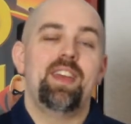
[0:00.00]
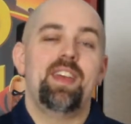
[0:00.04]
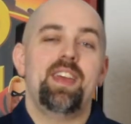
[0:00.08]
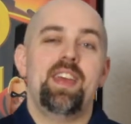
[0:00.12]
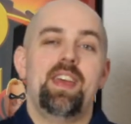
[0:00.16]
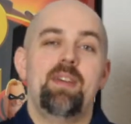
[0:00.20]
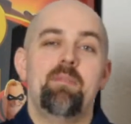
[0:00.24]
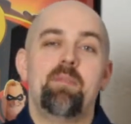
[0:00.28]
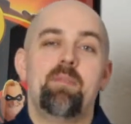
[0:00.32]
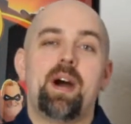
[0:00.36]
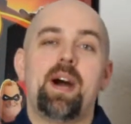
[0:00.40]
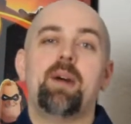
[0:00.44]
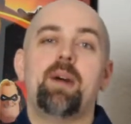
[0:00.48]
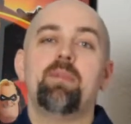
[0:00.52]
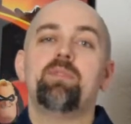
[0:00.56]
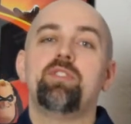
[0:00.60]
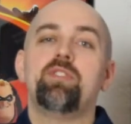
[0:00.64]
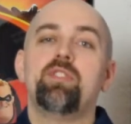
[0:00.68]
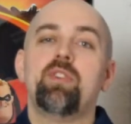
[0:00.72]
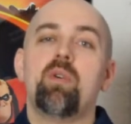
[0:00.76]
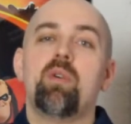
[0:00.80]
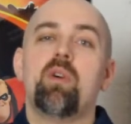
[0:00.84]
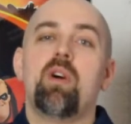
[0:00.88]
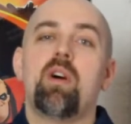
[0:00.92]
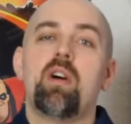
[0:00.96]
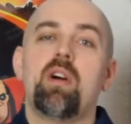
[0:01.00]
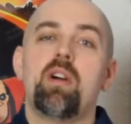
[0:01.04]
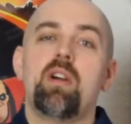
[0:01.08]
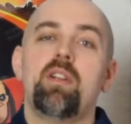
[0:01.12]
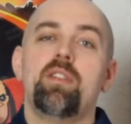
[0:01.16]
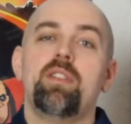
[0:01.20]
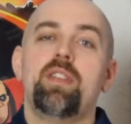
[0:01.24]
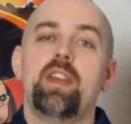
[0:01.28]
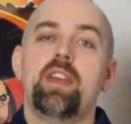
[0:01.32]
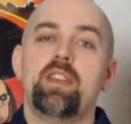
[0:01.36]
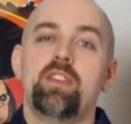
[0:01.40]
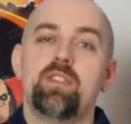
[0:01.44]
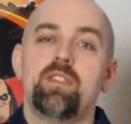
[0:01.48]
It bombed so
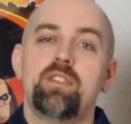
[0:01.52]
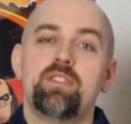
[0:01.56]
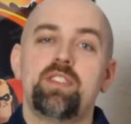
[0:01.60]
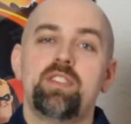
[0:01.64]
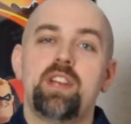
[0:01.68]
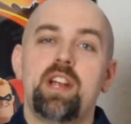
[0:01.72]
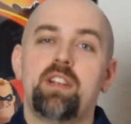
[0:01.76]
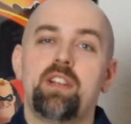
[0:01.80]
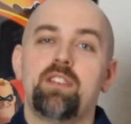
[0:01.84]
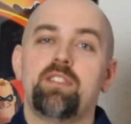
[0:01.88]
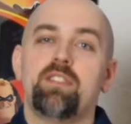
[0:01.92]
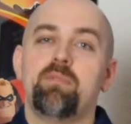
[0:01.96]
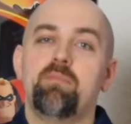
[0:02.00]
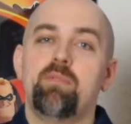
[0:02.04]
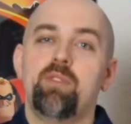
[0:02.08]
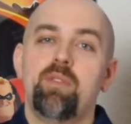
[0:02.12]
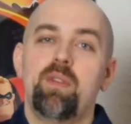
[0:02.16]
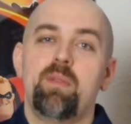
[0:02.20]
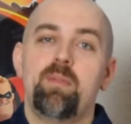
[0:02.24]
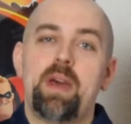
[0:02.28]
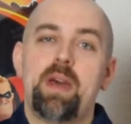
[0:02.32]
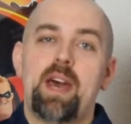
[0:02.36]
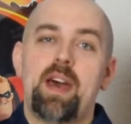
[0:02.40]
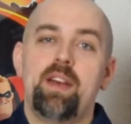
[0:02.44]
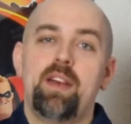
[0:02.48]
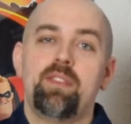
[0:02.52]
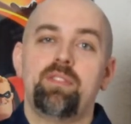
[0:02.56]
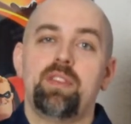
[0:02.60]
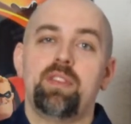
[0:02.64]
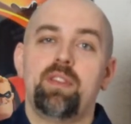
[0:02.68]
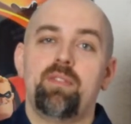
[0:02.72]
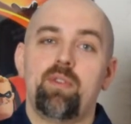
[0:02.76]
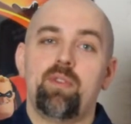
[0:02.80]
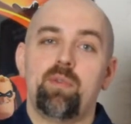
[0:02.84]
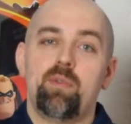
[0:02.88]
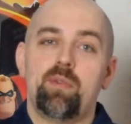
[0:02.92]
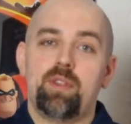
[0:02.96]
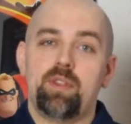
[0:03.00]
hard that your shares of MoviePass,
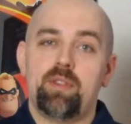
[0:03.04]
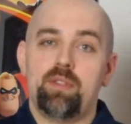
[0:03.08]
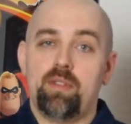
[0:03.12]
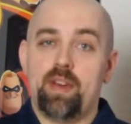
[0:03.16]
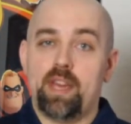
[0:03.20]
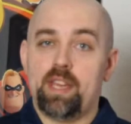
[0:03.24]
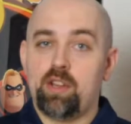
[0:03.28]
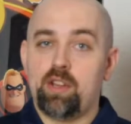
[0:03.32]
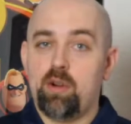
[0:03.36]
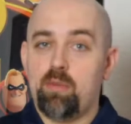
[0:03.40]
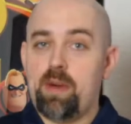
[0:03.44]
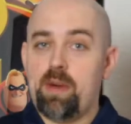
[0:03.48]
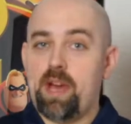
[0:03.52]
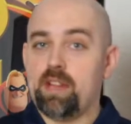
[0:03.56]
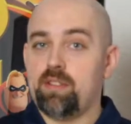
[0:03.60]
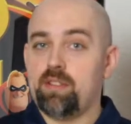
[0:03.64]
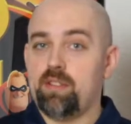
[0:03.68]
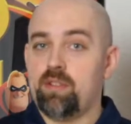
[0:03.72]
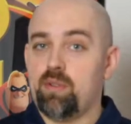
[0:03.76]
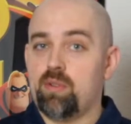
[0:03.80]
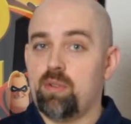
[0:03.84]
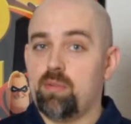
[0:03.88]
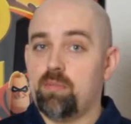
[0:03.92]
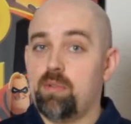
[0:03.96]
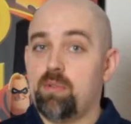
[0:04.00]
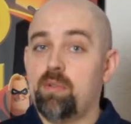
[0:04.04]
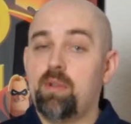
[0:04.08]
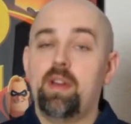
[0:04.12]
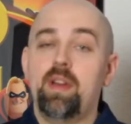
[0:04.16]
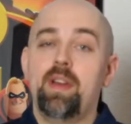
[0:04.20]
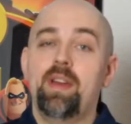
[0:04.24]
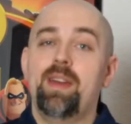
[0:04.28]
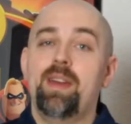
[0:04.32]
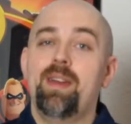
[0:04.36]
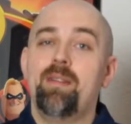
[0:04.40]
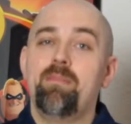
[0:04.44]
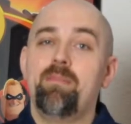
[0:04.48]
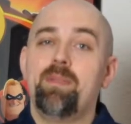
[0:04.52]
if it were to like go back to normal,
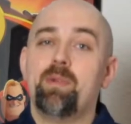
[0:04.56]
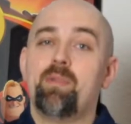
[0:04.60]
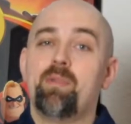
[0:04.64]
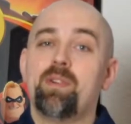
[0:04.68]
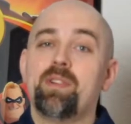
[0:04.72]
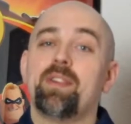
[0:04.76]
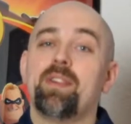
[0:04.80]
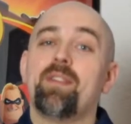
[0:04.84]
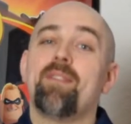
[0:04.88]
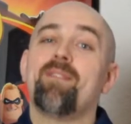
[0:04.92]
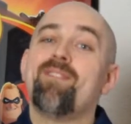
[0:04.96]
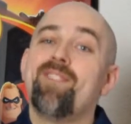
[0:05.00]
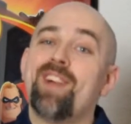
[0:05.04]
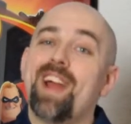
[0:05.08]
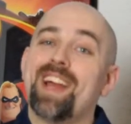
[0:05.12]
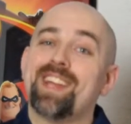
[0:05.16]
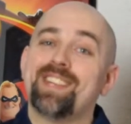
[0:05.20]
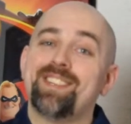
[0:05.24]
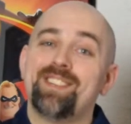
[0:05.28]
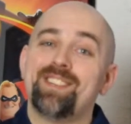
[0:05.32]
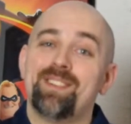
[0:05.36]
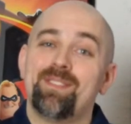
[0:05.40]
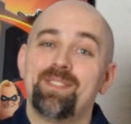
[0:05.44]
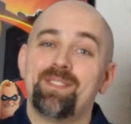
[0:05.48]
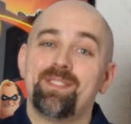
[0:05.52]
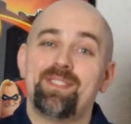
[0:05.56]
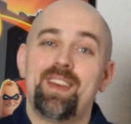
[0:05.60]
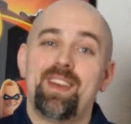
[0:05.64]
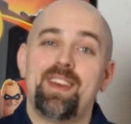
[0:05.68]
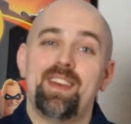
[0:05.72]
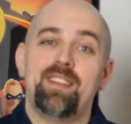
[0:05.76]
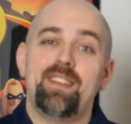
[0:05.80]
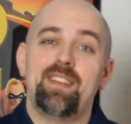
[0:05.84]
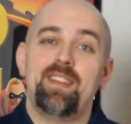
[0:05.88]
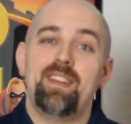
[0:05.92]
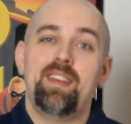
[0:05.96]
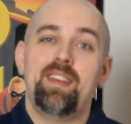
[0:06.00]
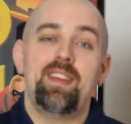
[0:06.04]
be worth a fraction of a
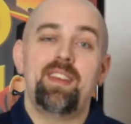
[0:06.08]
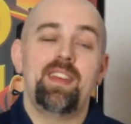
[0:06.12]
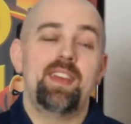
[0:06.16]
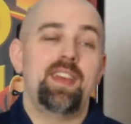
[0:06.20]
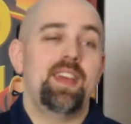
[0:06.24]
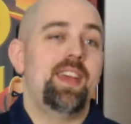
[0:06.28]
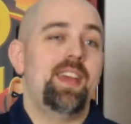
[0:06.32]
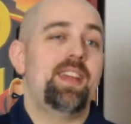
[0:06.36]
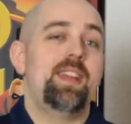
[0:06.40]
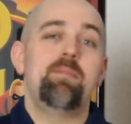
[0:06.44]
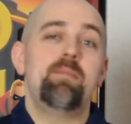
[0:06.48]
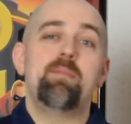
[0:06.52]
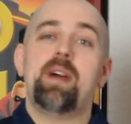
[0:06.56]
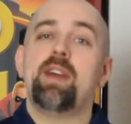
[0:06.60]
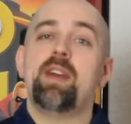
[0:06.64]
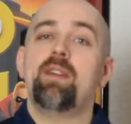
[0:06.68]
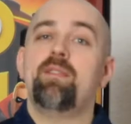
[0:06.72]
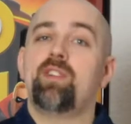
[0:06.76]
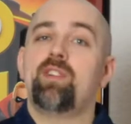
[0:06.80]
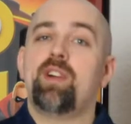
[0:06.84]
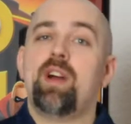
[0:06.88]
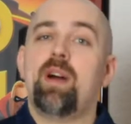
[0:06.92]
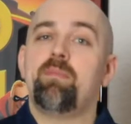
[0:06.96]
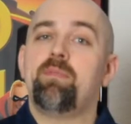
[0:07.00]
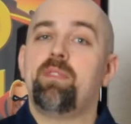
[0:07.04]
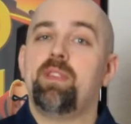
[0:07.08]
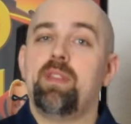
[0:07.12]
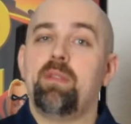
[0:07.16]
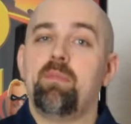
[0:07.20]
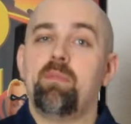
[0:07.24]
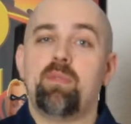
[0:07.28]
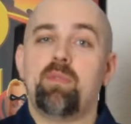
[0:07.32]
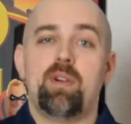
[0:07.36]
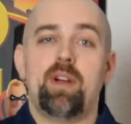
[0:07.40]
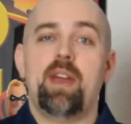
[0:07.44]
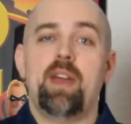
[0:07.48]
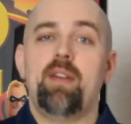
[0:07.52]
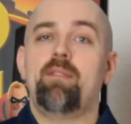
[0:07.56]
cent. And it might have dropped
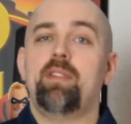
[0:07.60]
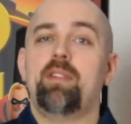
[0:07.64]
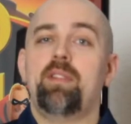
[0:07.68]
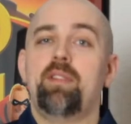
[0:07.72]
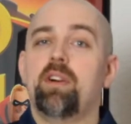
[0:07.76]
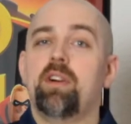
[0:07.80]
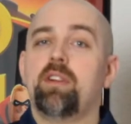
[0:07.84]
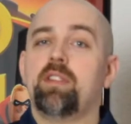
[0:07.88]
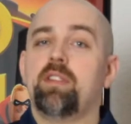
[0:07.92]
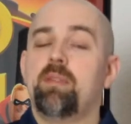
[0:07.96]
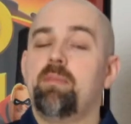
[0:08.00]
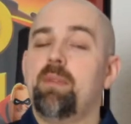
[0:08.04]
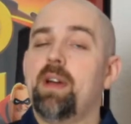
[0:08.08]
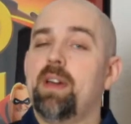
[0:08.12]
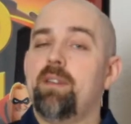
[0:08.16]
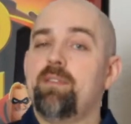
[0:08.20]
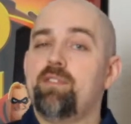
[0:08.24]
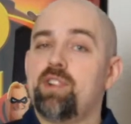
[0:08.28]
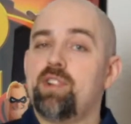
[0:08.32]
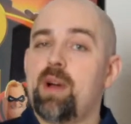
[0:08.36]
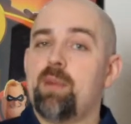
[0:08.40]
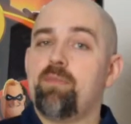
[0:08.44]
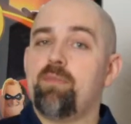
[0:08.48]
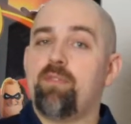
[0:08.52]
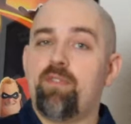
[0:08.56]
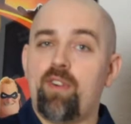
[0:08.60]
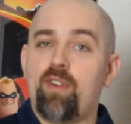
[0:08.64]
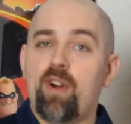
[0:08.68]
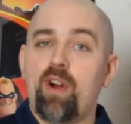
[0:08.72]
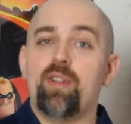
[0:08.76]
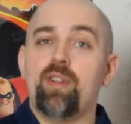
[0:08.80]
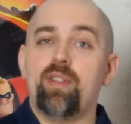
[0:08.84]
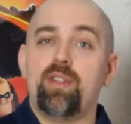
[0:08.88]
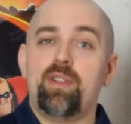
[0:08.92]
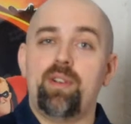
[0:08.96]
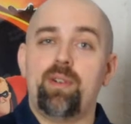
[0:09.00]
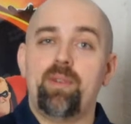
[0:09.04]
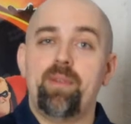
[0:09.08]
anymore. I haven't looked. It might have dropped
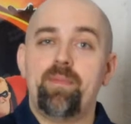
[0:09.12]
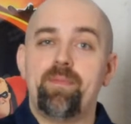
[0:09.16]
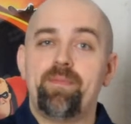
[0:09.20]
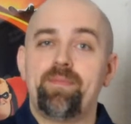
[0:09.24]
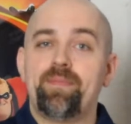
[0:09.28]
farther.